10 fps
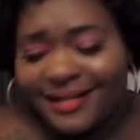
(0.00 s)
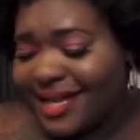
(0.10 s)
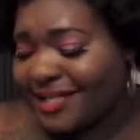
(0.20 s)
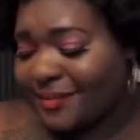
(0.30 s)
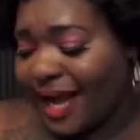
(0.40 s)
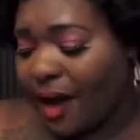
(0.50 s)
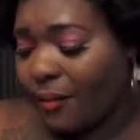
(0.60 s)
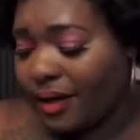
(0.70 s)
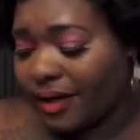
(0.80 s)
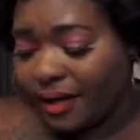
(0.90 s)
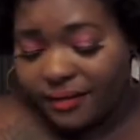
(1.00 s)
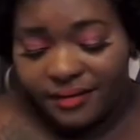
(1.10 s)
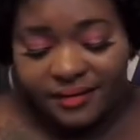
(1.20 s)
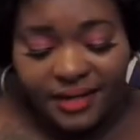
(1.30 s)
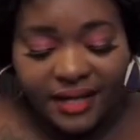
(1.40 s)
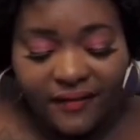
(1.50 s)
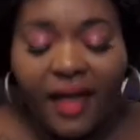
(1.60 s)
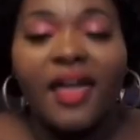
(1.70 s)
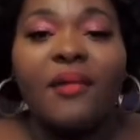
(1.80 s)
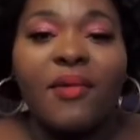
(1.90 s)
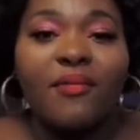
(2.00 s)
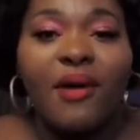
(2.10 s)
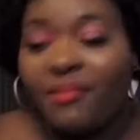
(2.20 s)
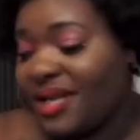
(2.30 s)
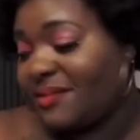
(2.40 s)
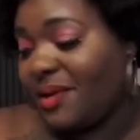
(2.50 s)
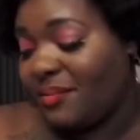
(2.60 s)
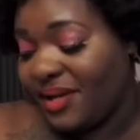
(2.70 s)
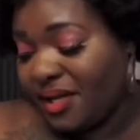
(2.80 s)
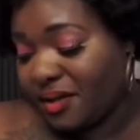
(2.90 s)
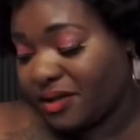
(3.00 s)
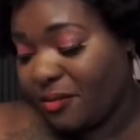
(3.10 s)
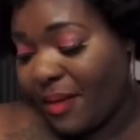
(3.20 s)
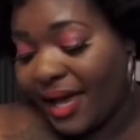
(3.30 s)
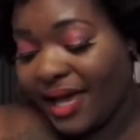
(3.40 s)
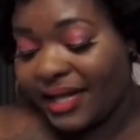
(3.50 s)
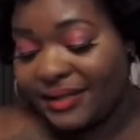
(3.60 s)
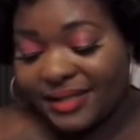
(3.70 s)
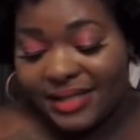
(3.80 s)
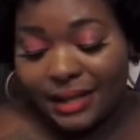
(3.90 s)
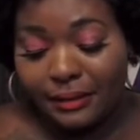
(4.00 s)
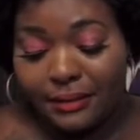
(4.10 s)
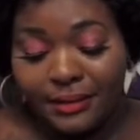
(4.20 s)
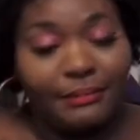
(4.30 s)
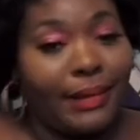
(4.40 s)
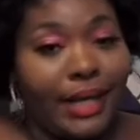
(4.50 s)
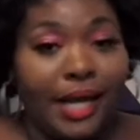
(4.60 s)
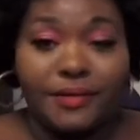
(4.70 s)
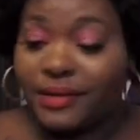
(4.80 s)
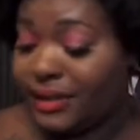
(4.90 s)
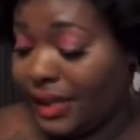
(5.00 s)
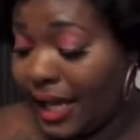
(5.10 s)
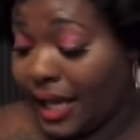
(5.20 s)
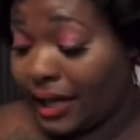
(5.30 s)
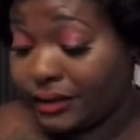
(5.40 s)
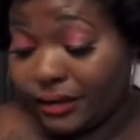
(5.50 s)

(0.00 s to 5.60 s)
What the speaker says: That's what I want to know. If y'all hear me rubbing, it's me putting lotion on my hands because my hands are a little ashy.